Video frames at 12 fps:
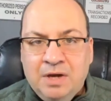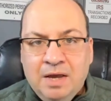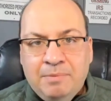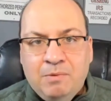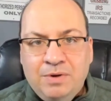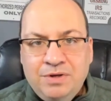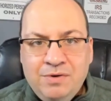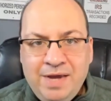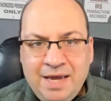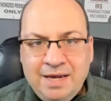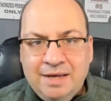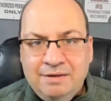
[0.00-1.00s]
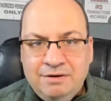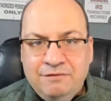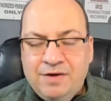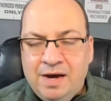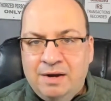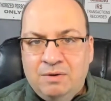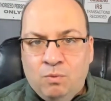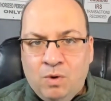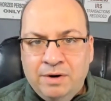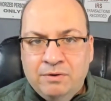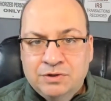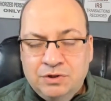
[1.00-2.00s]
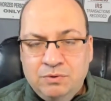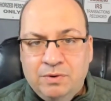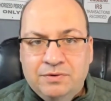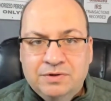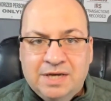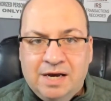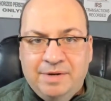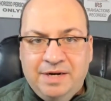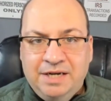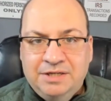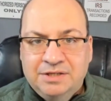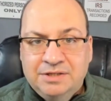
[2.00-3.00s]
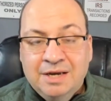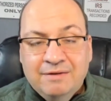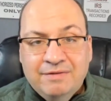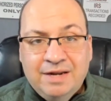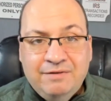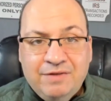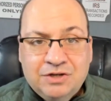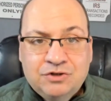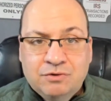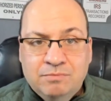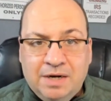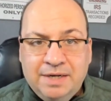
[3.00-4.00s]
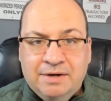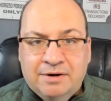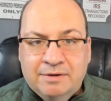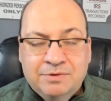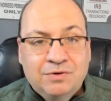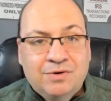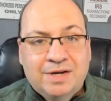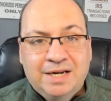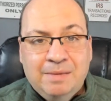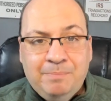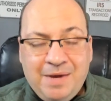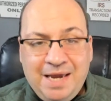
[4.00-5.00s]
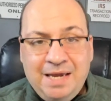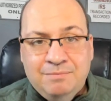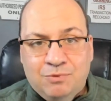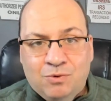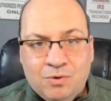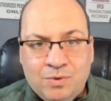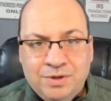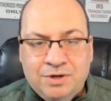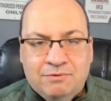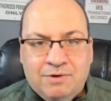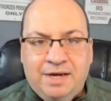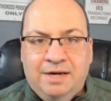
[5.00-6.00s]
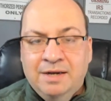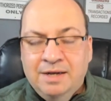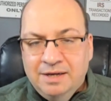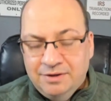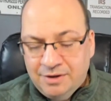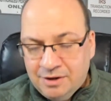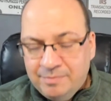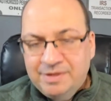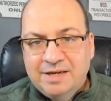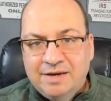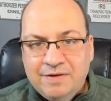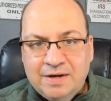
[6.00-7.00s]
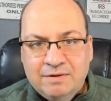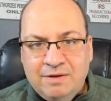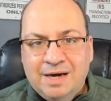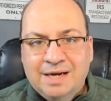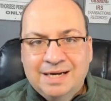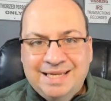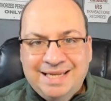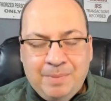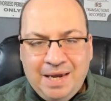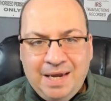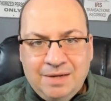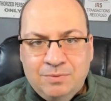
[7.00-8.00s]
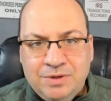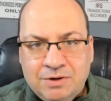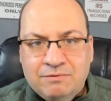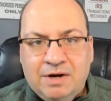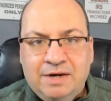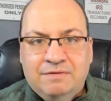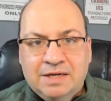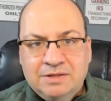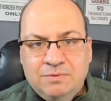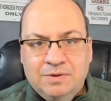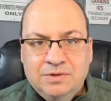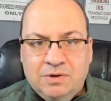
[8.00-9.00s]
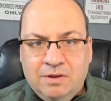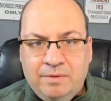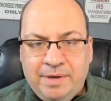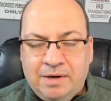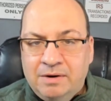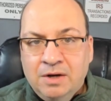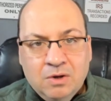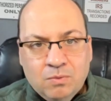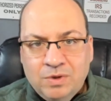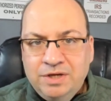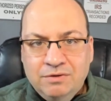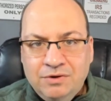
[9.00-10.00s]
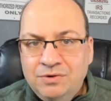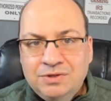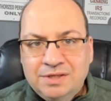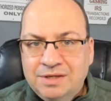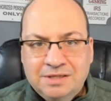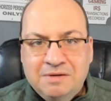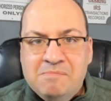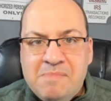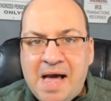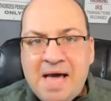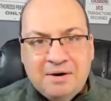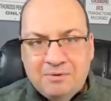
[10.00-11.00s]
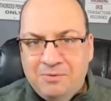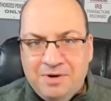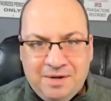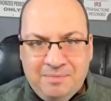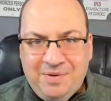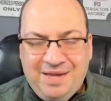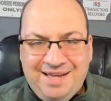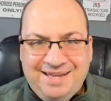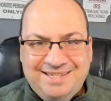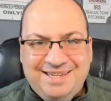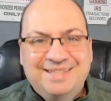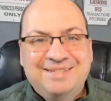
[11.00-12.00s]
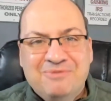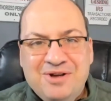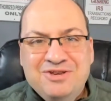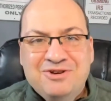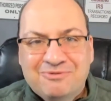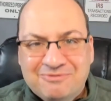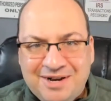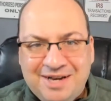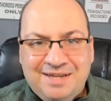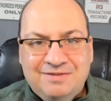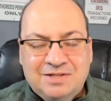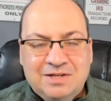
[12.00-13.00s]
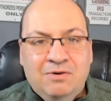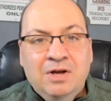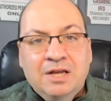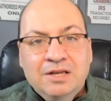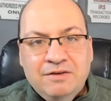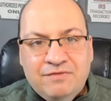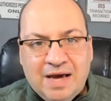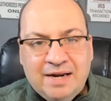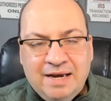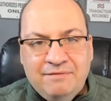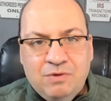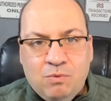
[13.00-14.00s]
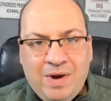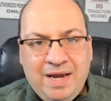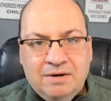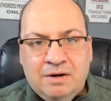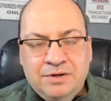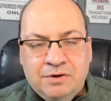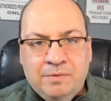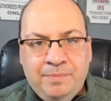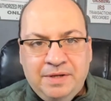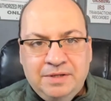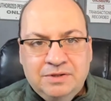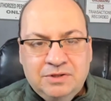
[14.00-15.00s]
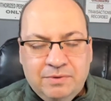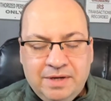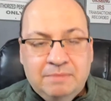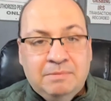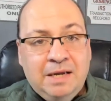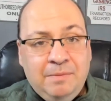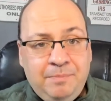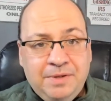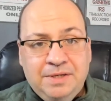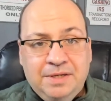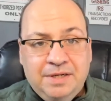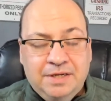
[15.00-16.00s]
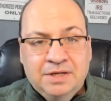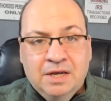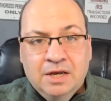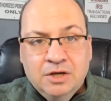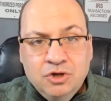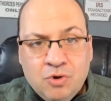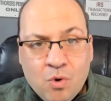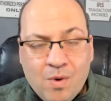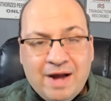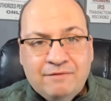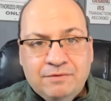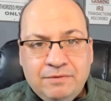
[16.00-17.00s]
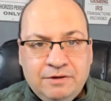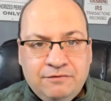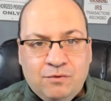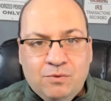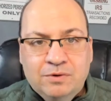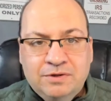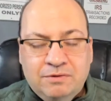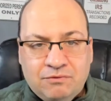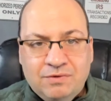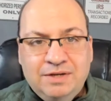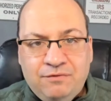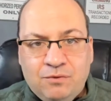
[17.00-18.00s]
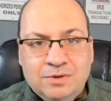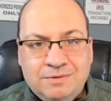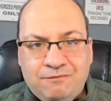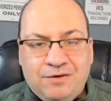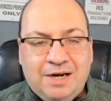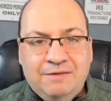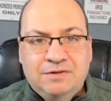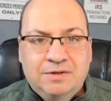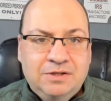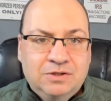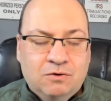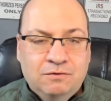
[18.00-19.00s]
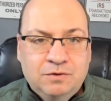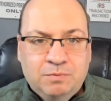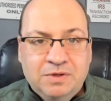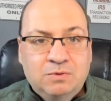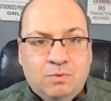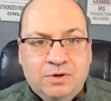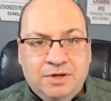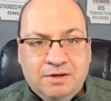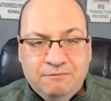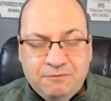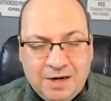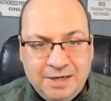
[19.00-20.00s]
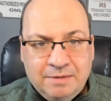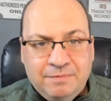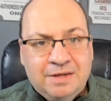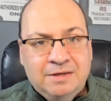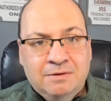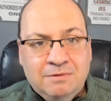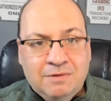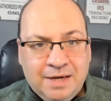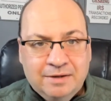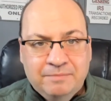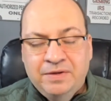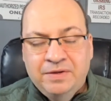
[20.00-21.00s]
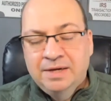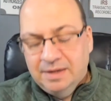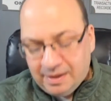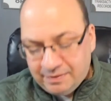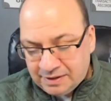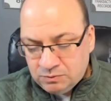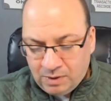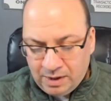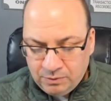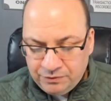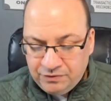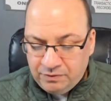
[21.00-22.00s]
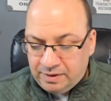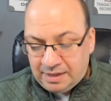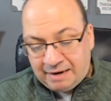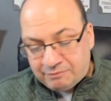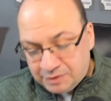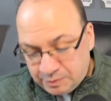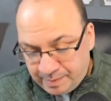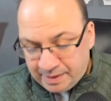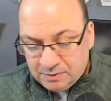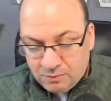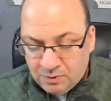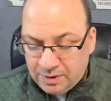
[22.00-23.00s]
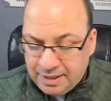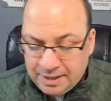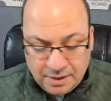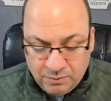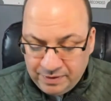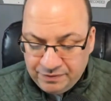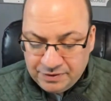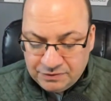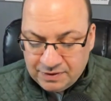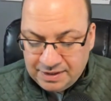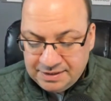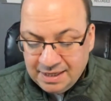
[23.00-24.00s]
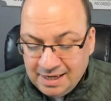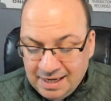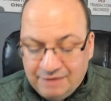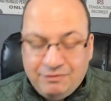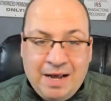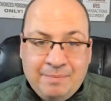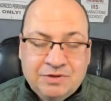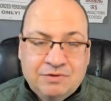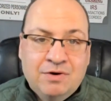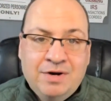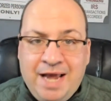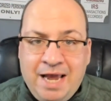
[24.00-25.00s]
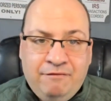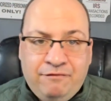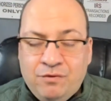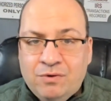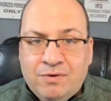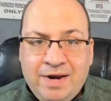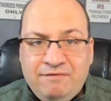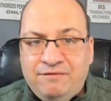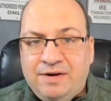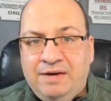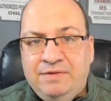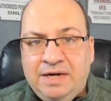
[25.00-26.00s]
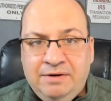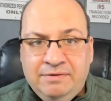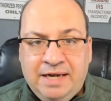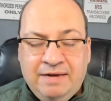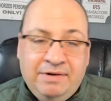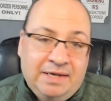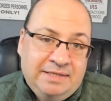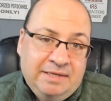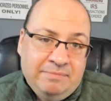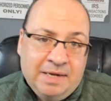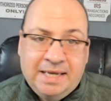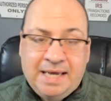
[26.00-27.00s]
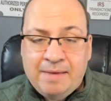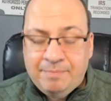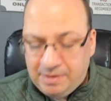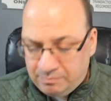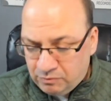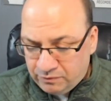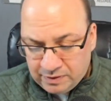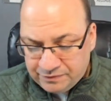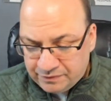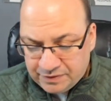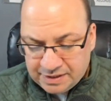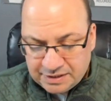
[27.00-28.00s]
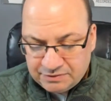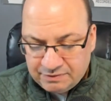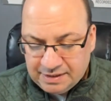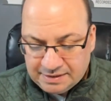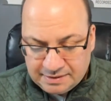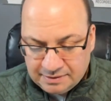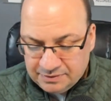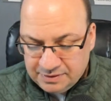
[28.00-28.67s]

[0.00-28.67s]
But when you hit it, you've got one or two of those combinations that have extra money on them. So you're going to get paid more when you're right. You hear me say that a lot. Get paid when you're right. That's what it's all about. When hmm. you lose, it doesn't matter what it pays. It's when you're right. So you've got to have the weight on your opinion. So again, my opinion is you go after these fours, threes, fours, and fives in these turf sprints where you can find them that you like them. And that's why we'll do it. I respect Ward. He could win this race. And if it happens to run 8 4 or 8 5 and I don't have it, I tip my cap and I move on to the next race.